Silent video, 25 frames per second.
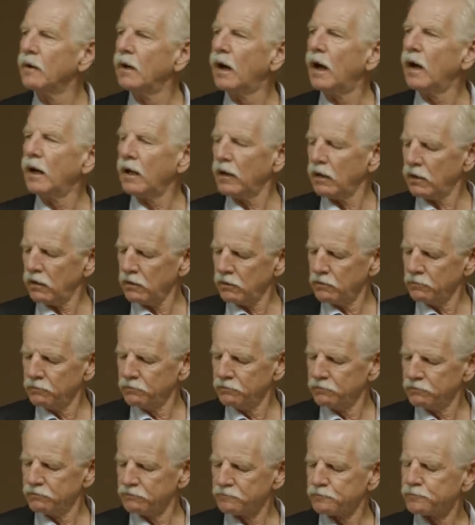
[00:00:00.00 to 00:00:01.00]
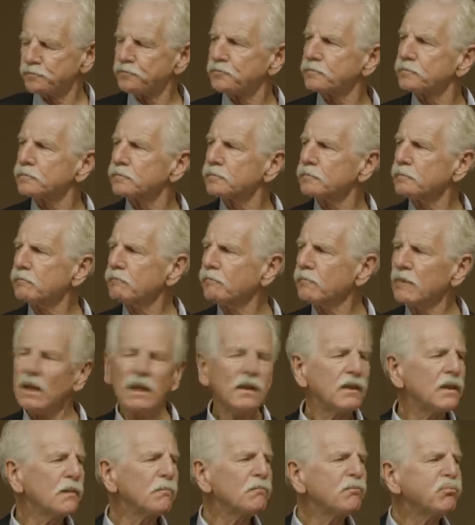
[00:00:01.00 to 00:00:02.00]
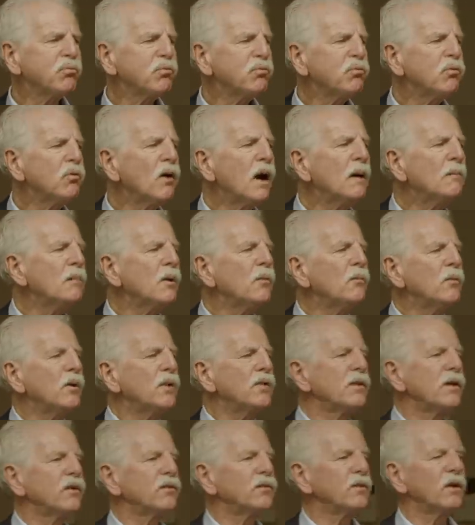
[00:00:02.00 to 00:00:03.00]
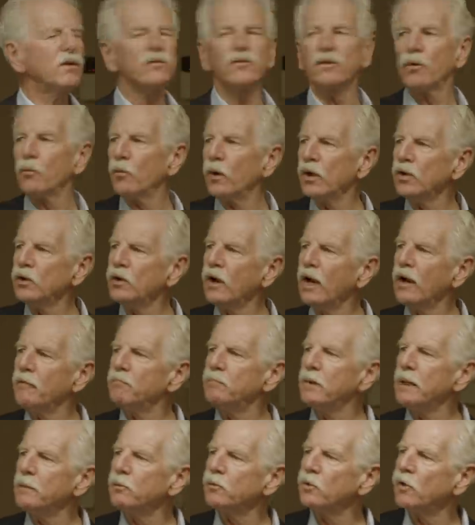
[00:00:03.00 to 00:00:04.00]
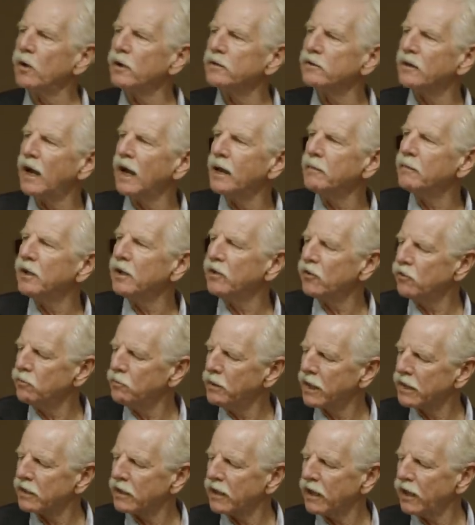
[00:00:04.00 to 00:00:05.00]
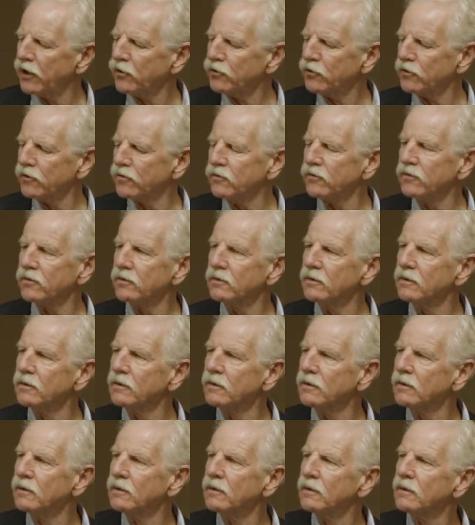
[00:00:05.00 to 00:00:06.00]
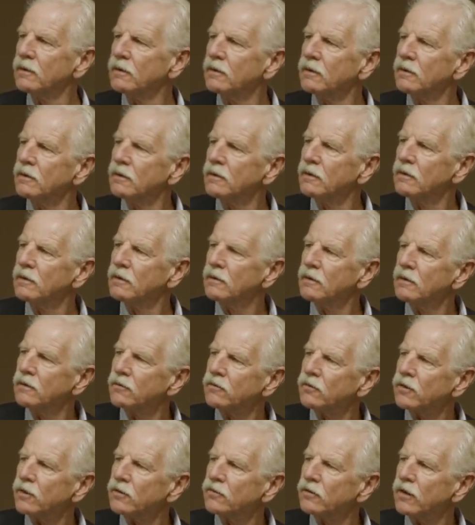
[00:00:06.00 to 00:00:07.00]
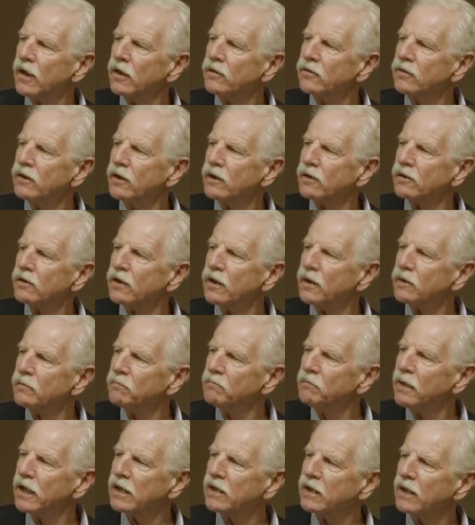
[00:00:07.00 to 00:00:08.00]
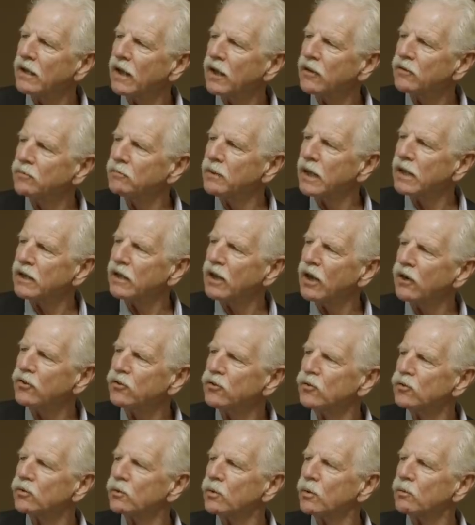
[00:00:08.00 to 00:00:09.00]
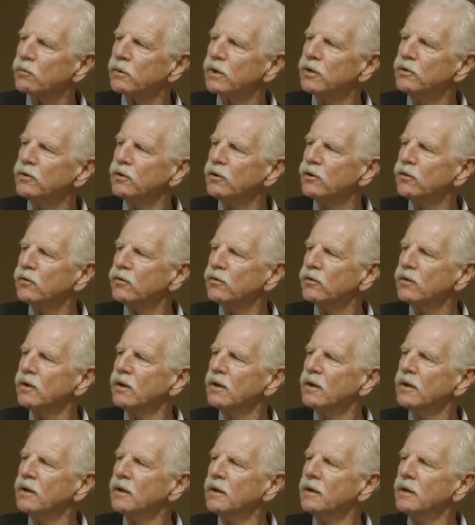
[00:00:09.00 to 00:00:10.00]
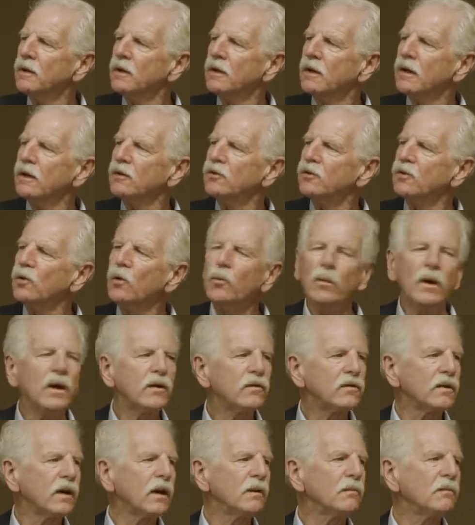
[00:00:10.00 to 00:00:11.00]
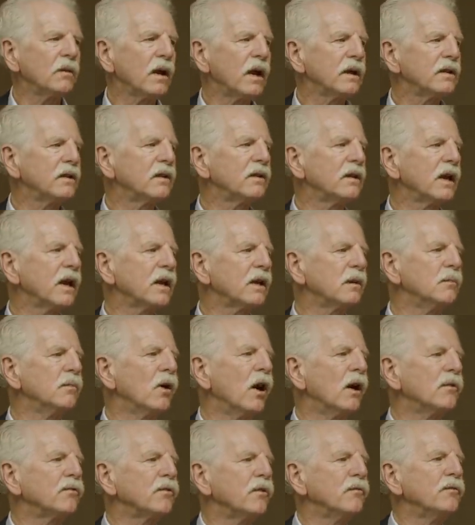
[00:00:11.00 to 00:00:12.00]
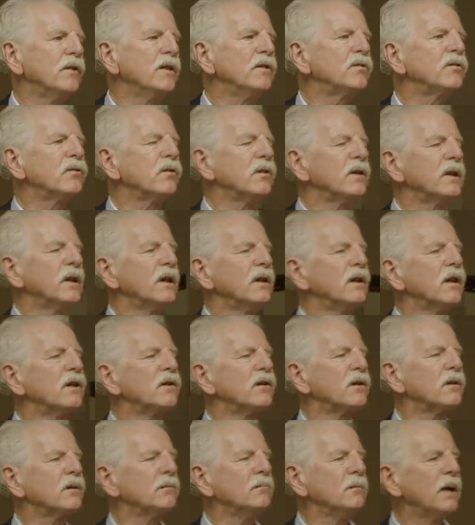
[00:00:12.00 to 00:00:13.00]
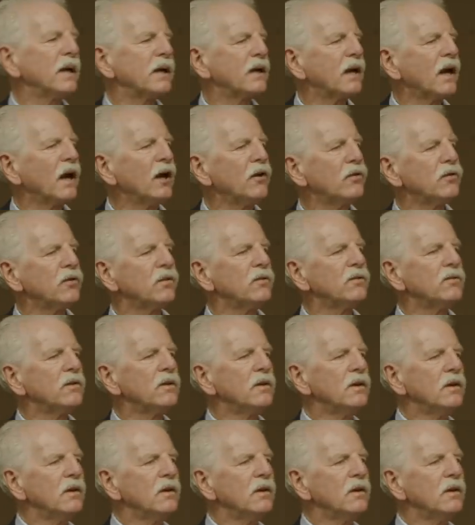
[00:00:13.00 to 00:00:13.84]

Uh, the problem with this is that when you have people on diabetes medications, so it says here that medica medications were reduced. In two weeks, they had to take them off of insulin and other medications.